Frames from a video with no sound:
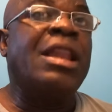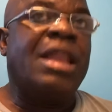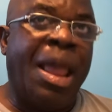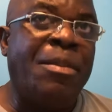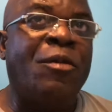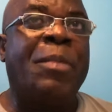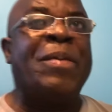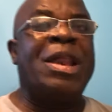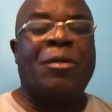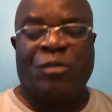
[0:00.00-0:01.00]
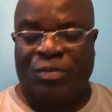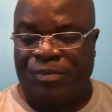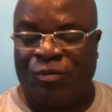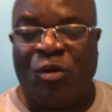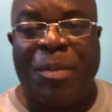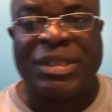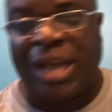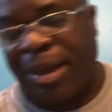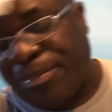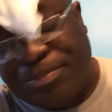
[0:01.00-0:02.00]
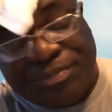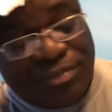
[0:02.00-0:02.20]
Let me repeat it one more time.